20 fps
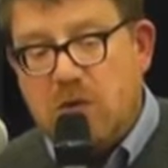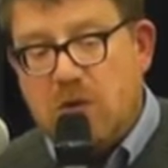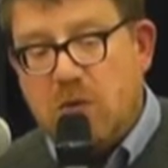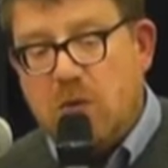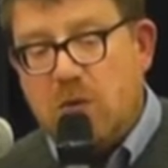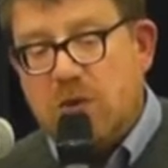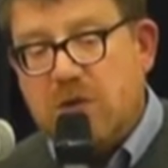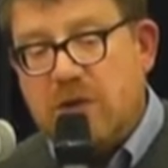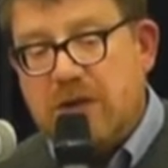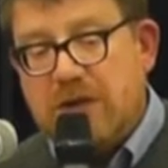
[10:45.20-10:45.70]

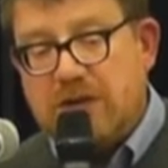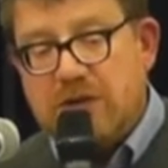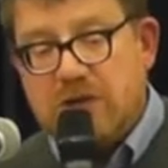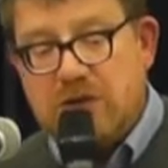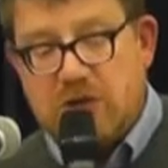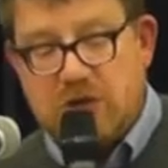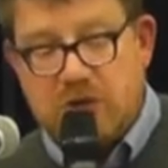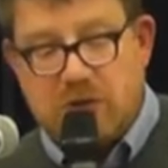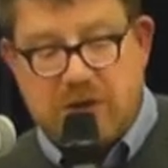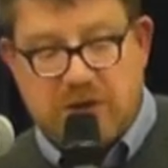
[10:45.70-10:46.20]
all you need to
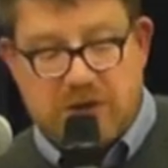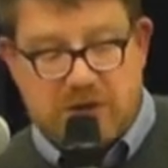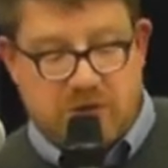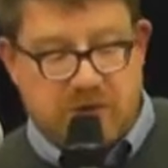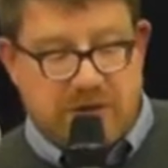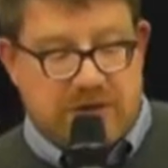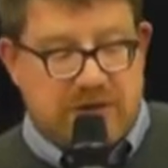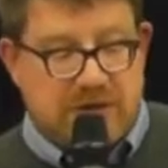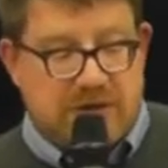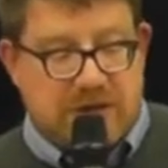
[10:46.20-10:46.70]
do is
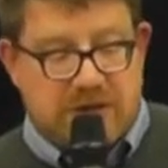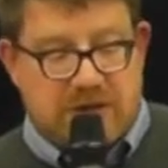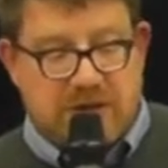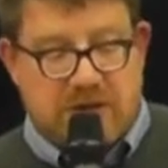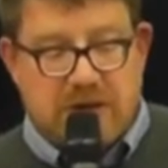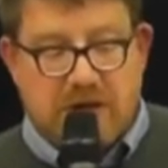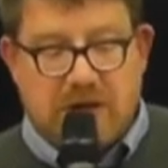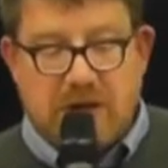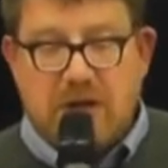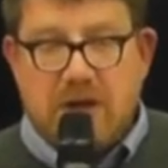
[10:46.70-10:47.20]
read
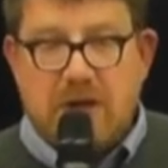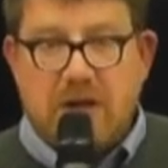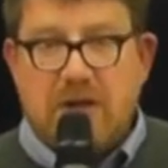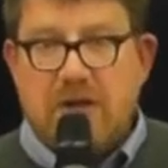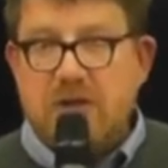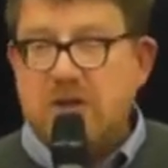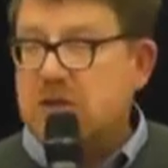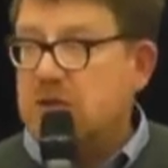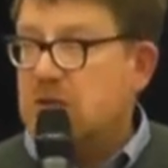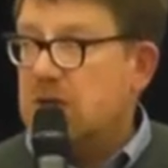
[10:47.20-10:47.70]
this
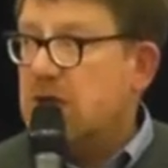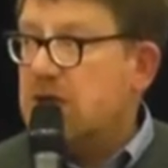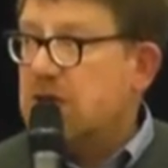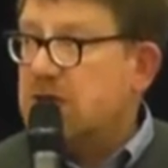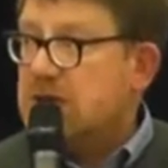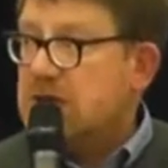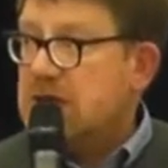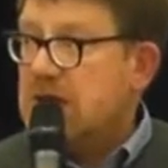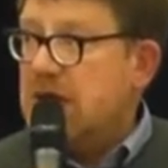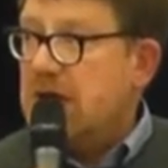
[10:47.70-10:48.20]
to
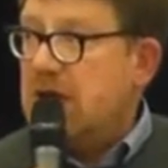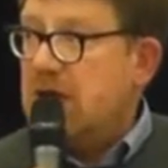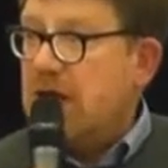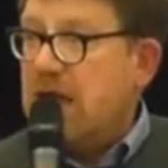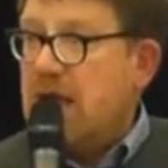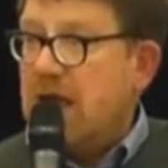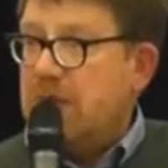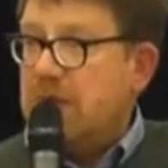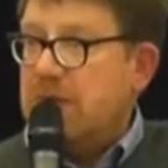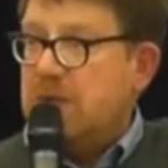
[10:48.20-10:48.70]
understand it. And
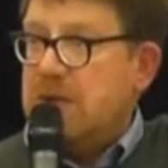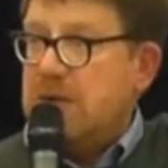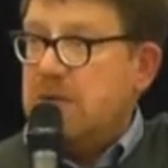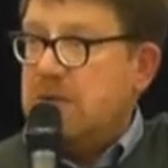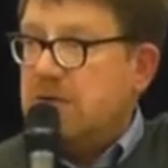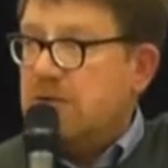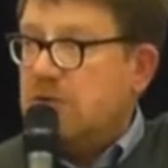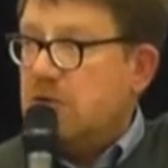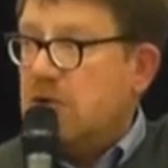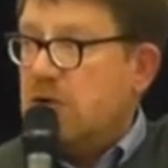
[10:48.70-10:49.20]
how many
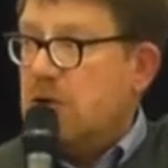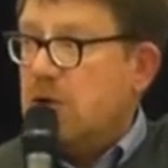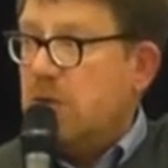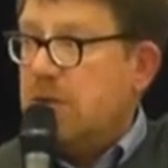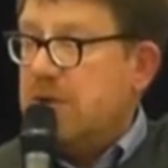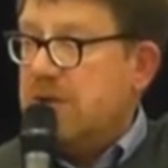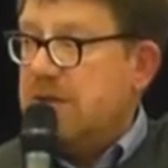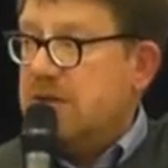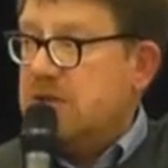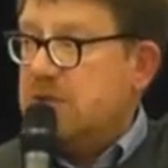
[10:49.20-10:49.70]
people have got a
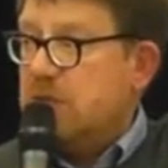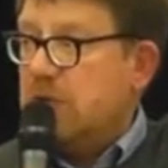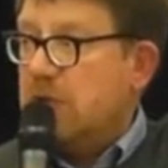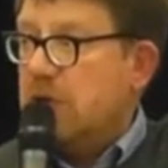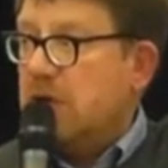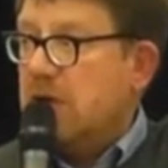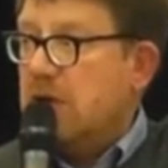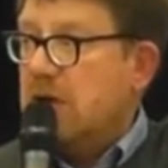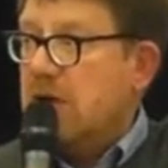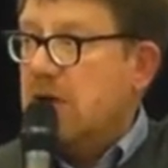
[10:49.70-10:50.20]
copy of this
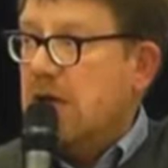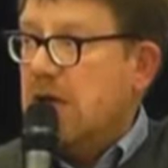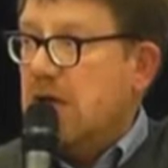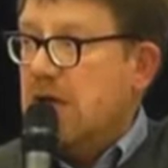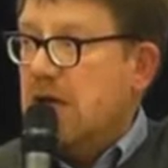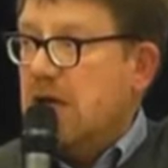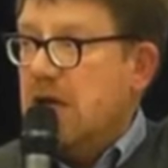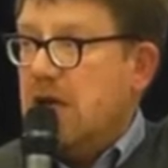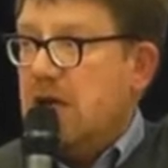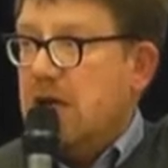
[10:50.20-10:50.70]
book?
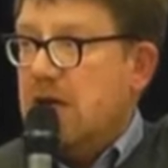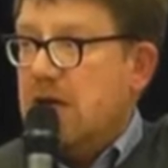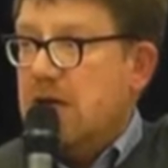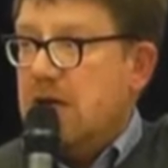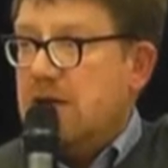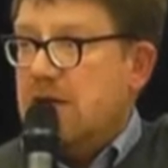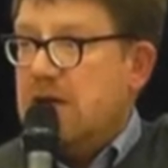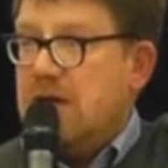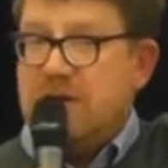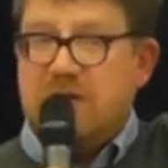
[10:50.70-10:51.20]

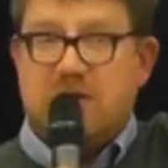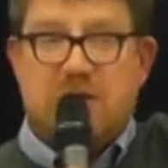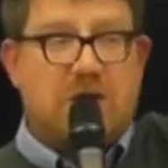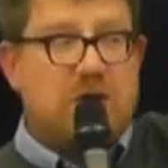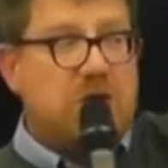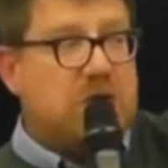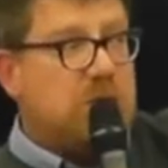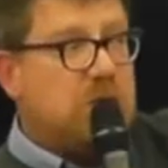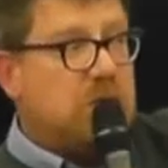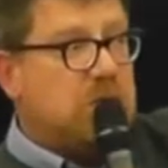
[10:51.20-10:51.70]
The
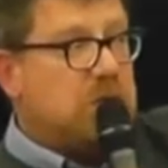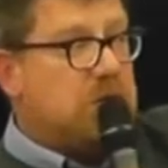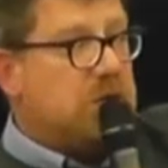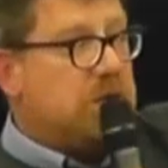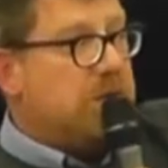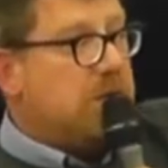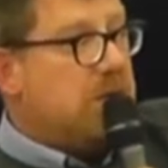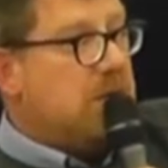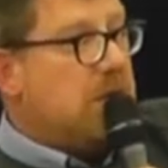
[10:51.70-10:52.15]
Untouchables.